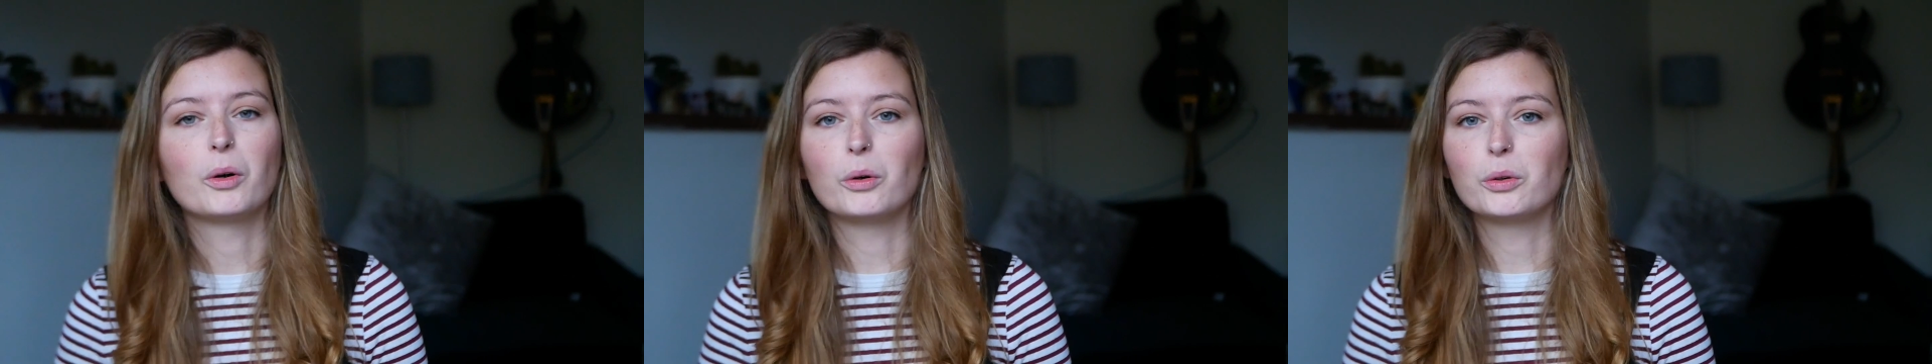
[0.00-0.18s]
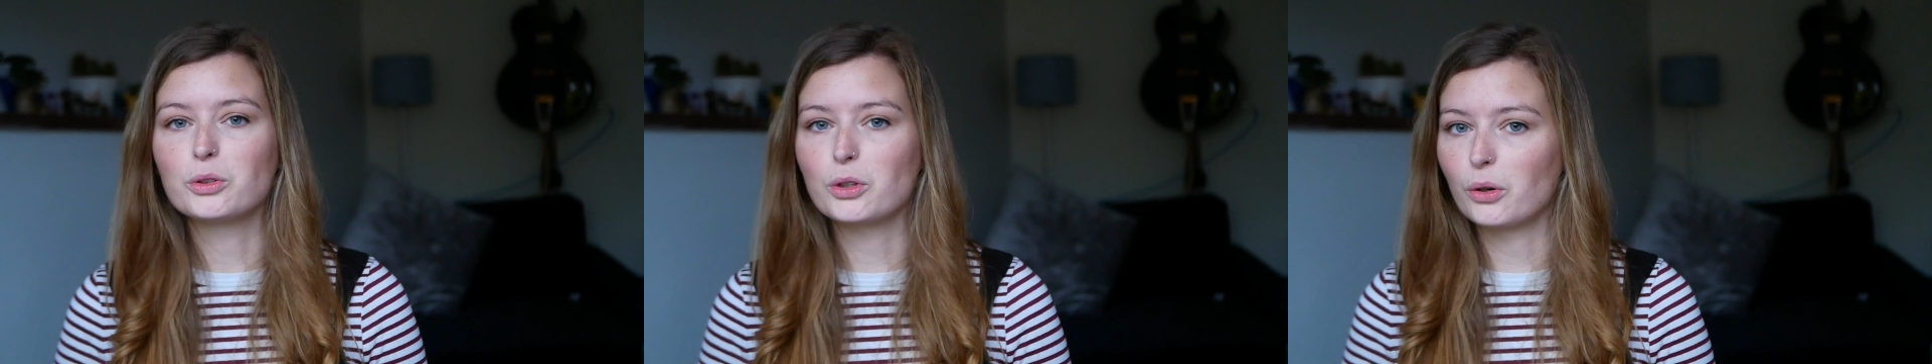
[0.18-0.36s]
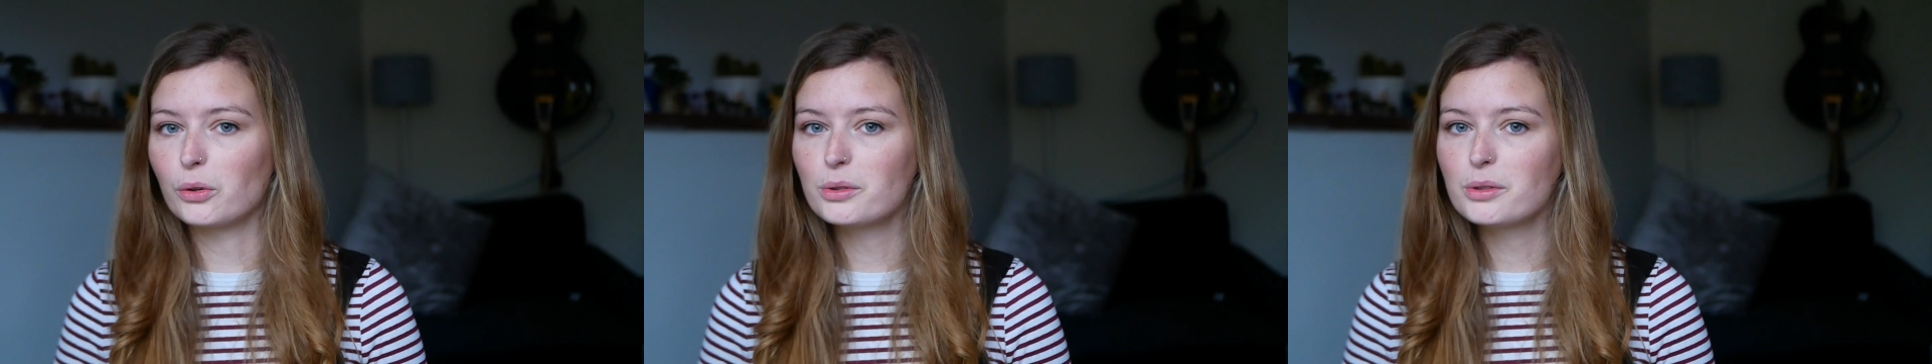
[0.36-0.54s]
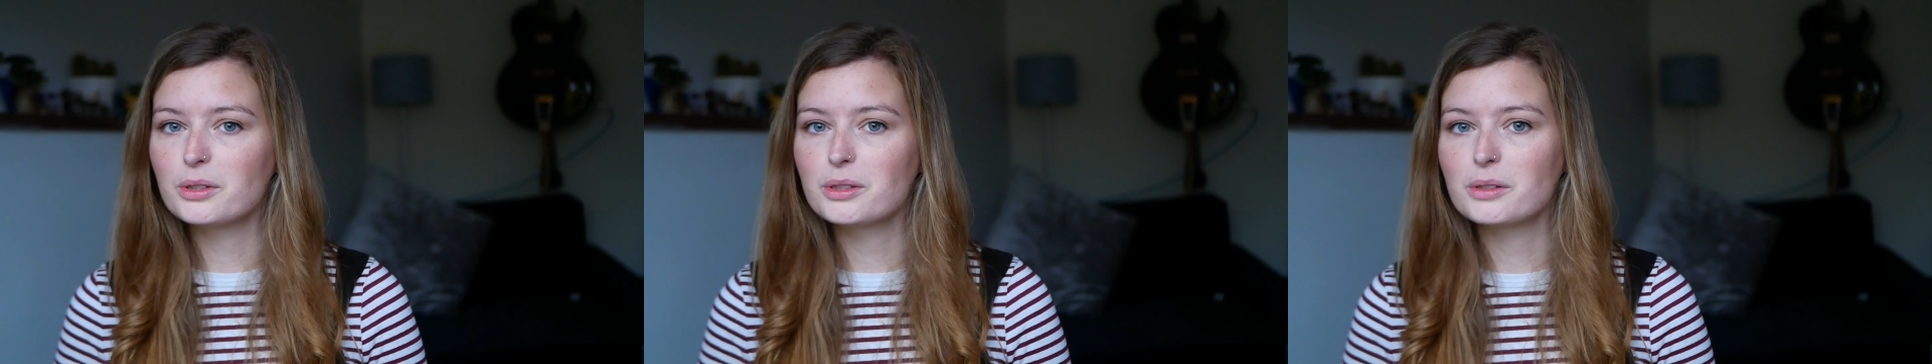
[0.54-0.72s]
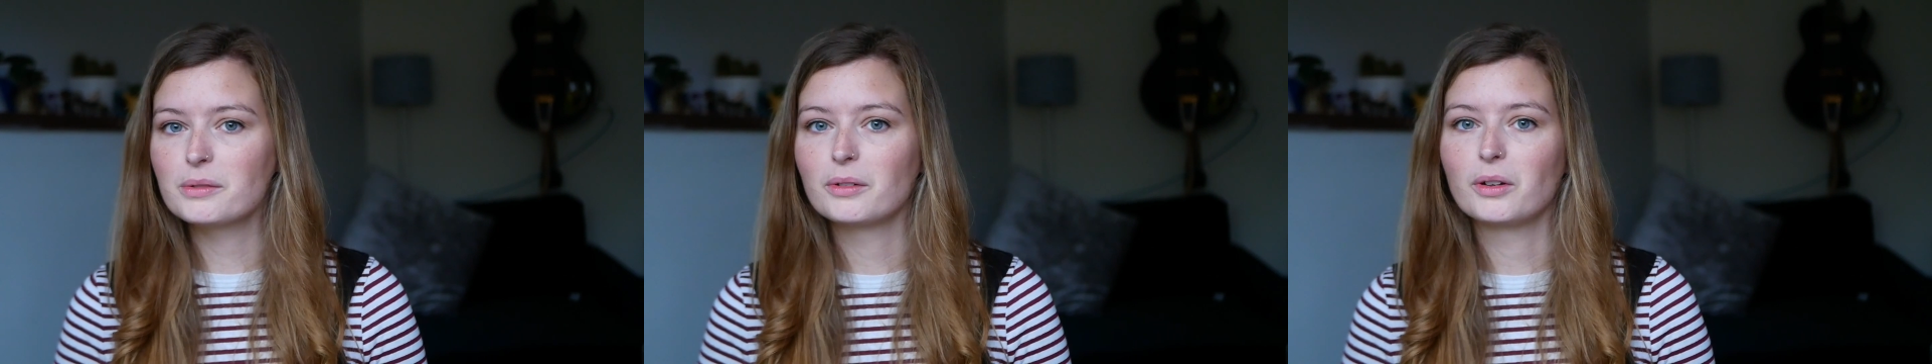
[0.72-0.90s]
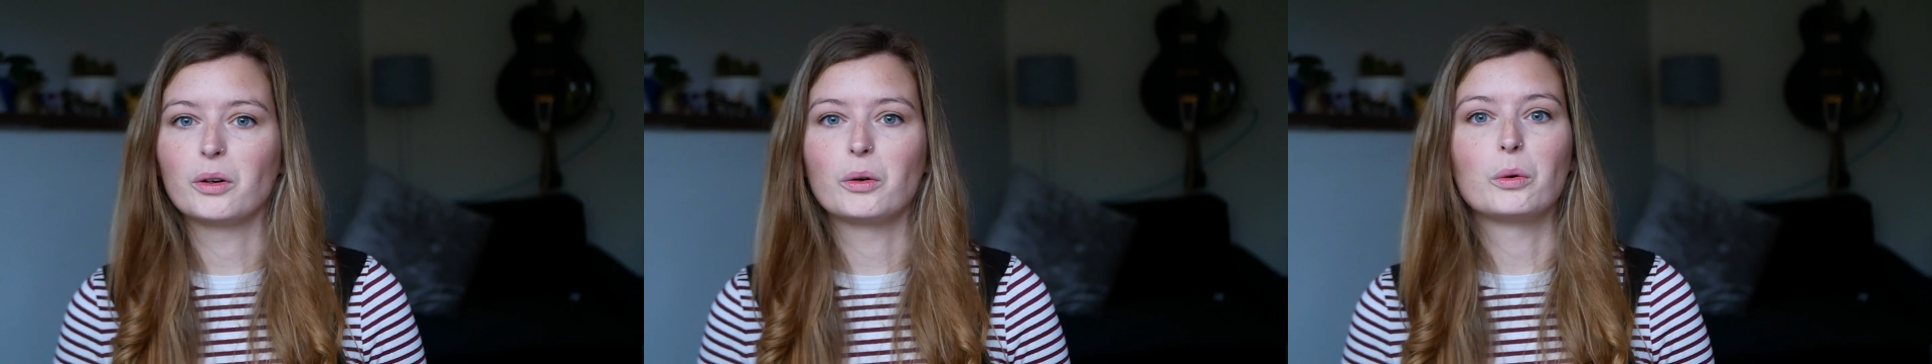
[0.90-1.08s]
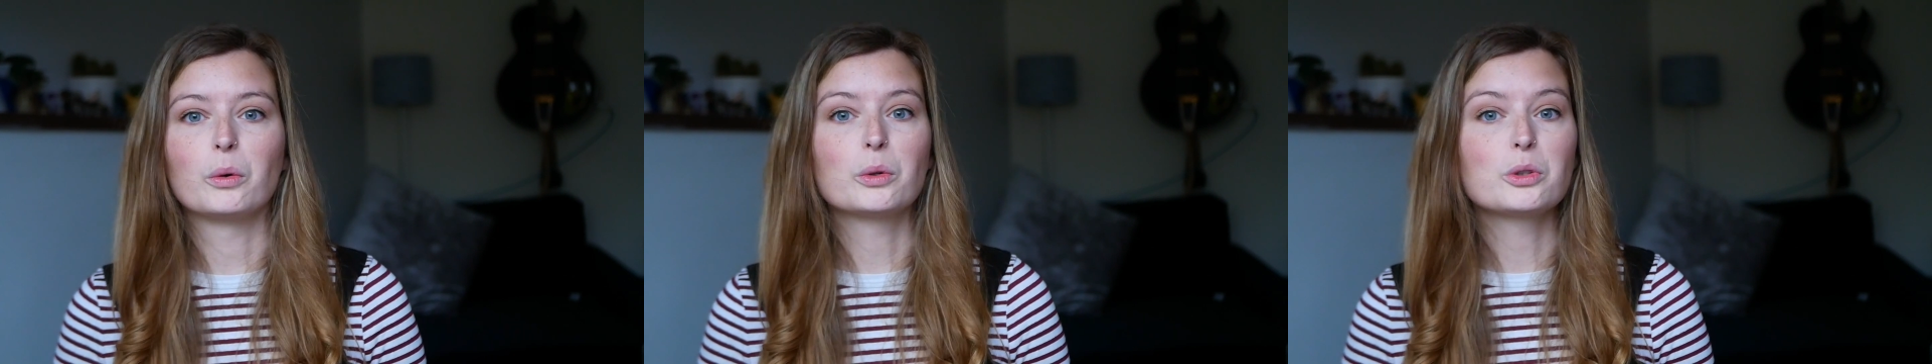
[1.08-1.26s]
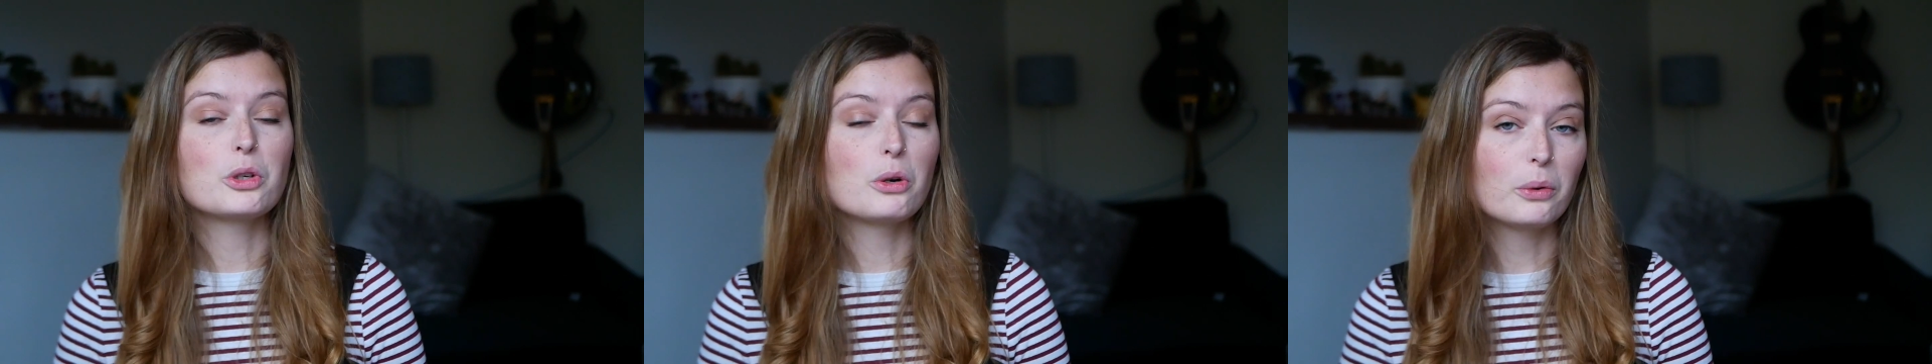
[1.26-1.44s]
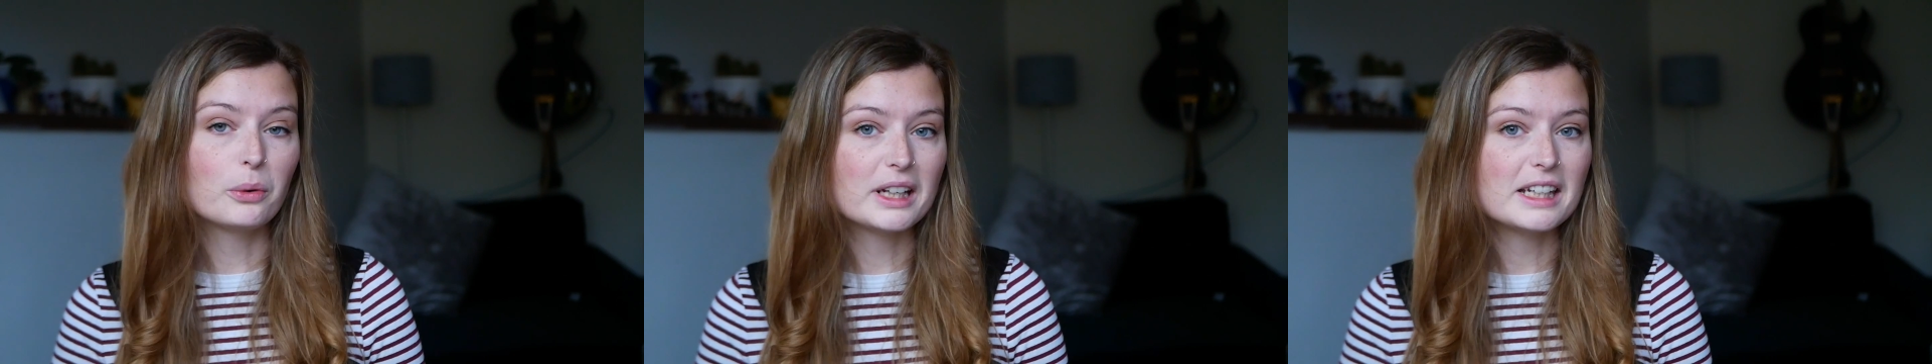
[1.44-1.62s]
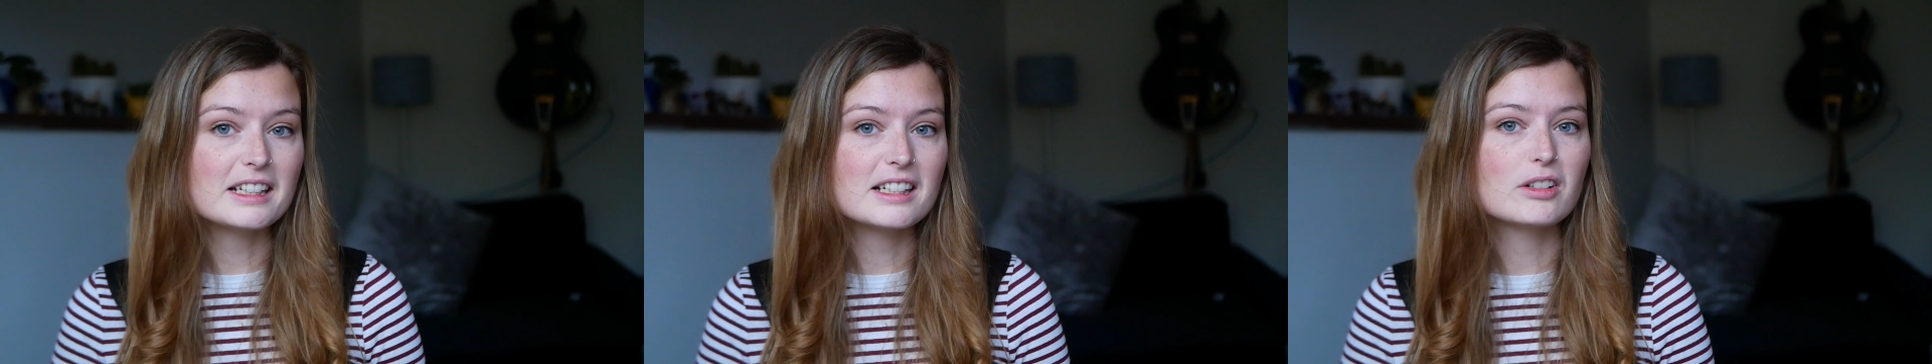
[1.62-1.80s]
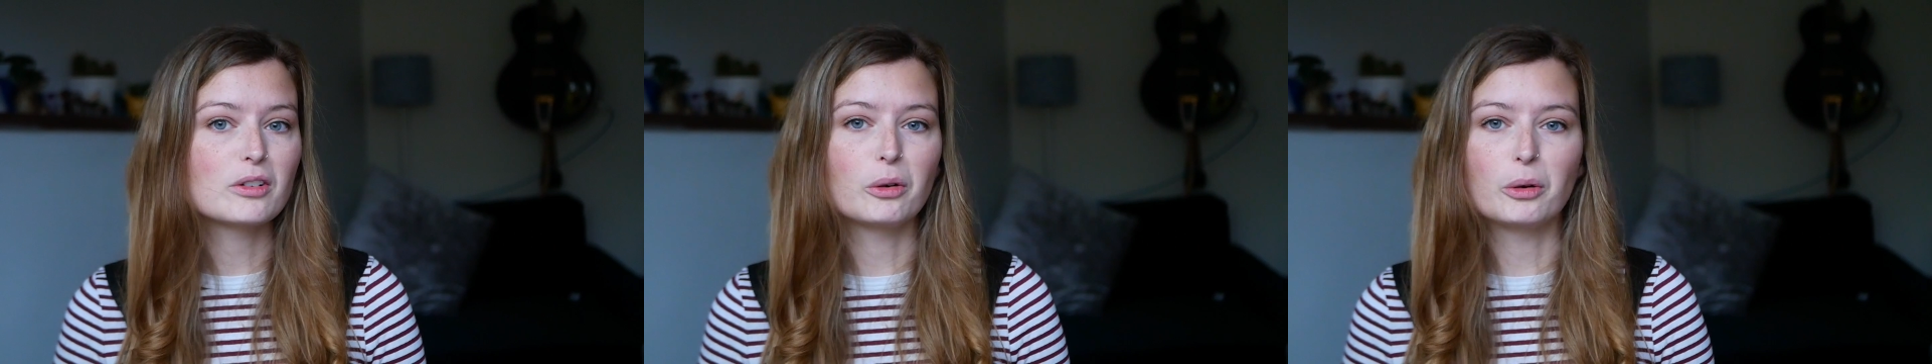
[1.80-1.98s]
or dogs or
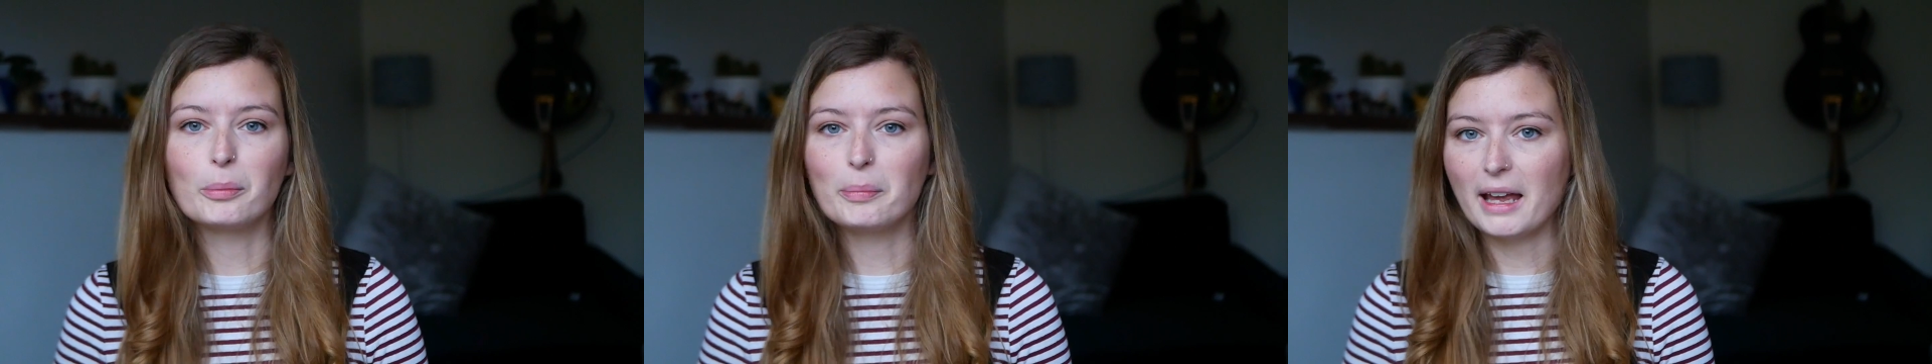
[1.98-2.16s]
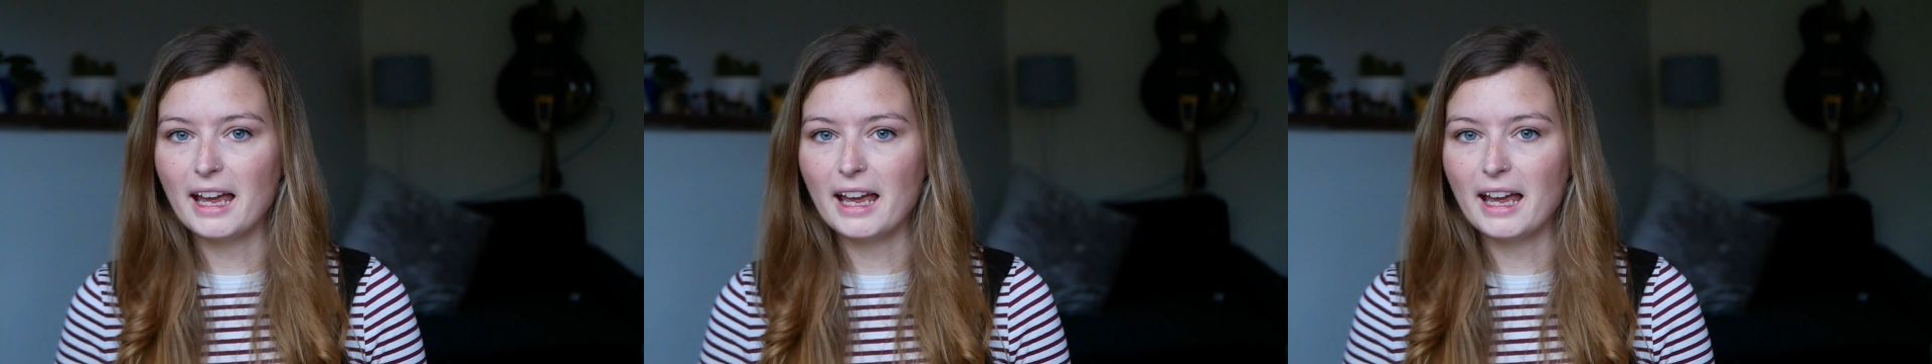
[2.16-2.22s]
toys or